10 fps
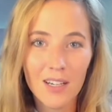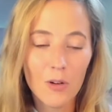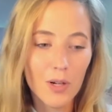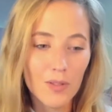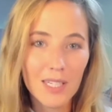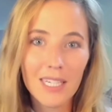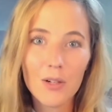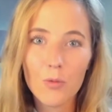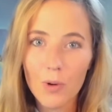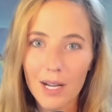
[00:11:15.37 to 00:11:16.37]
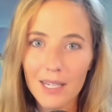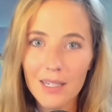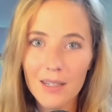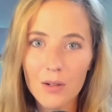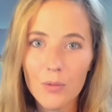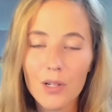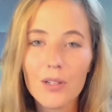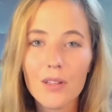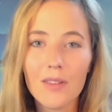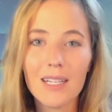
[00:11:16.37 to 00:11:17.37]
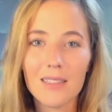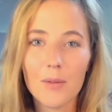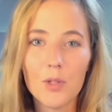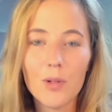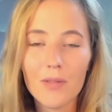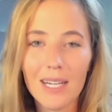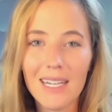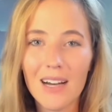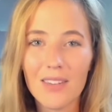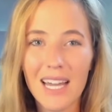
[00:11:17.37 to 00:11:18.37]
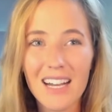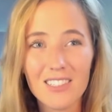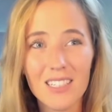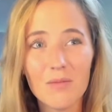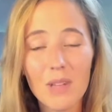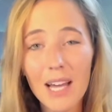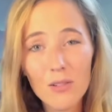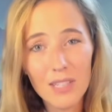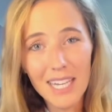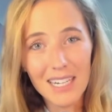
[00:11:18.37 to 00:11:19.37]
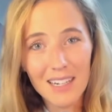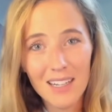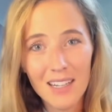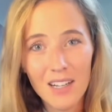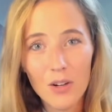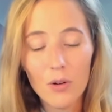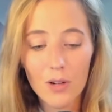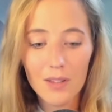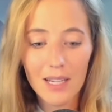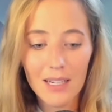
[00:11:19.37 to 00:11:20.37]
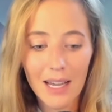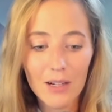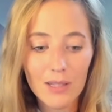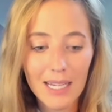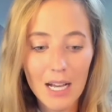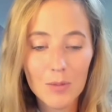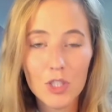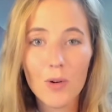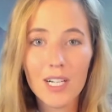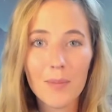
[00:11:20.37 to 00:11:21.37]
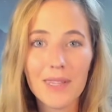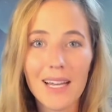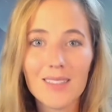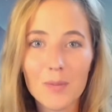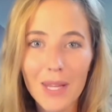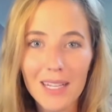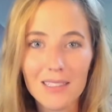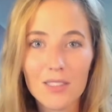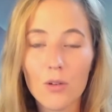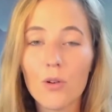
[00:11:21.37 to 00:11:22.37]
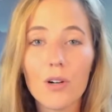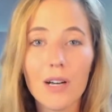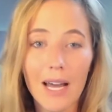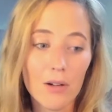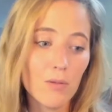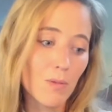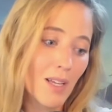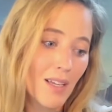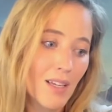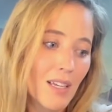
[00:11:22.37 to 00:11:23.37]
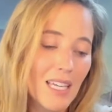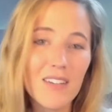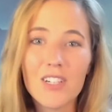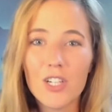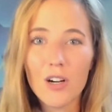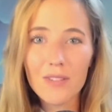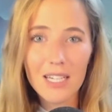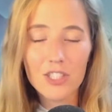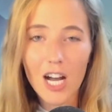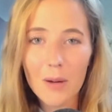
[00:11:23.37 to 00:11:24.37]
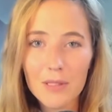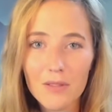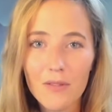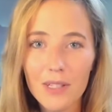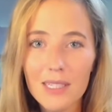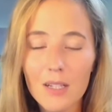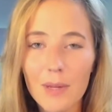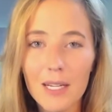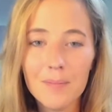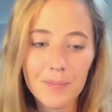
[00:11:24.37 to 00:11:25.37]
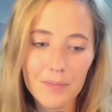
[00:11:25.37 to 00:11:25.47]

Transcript: We only get one. What are the things that I'm doing right now that actually I don't like? Or that I don't like how I'm showing up in that space? Or I don't even know if that job is fulfilling to me.